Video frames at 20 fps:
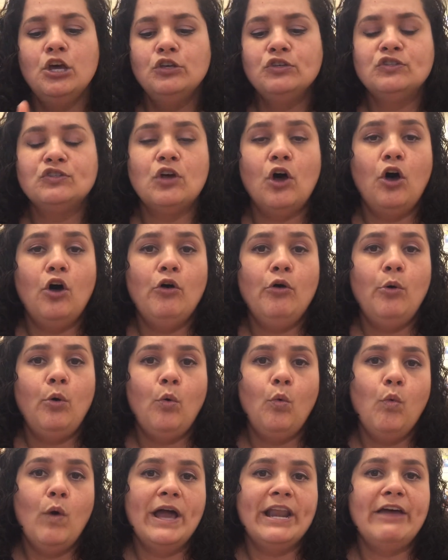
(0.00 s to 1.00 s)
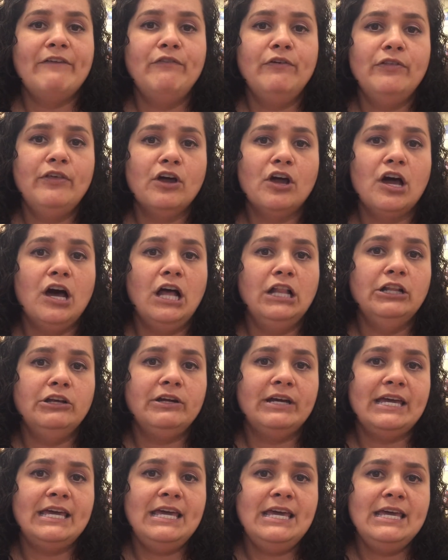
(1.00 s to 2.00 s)
So whatever the
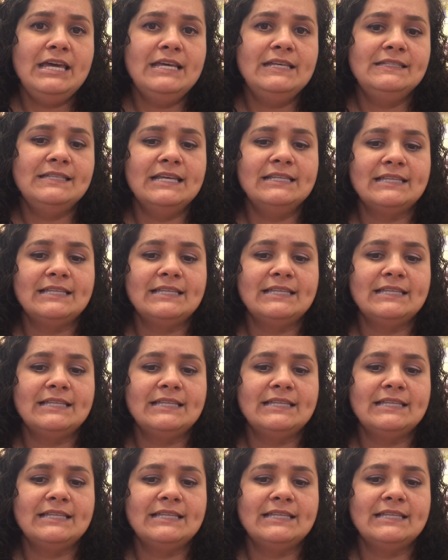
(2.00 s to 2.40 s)
color is,